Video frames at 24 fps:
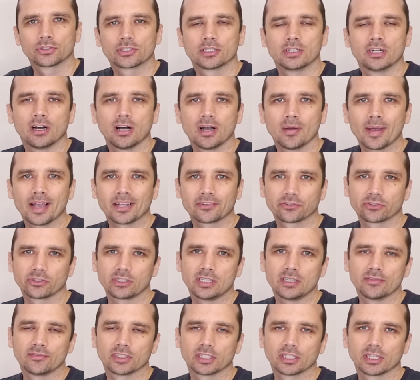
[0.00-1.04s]
So now I'm
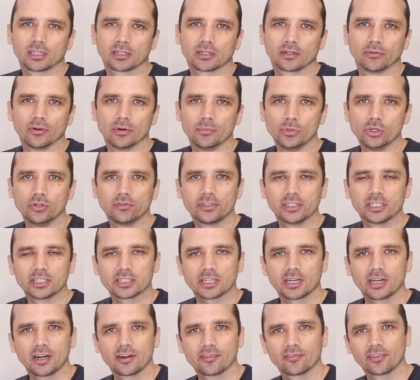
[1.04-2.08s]
actually even gonna remove the
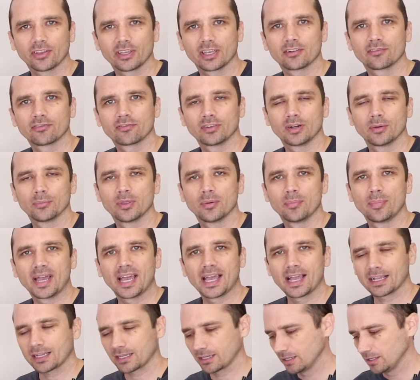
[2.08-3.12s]
entire fan from the
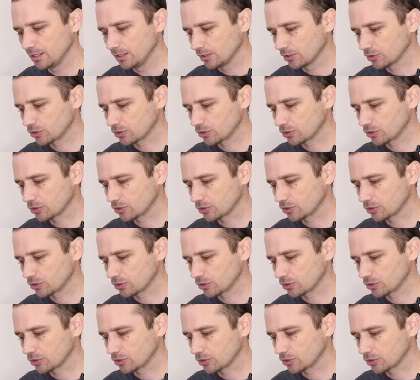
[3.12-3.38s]
back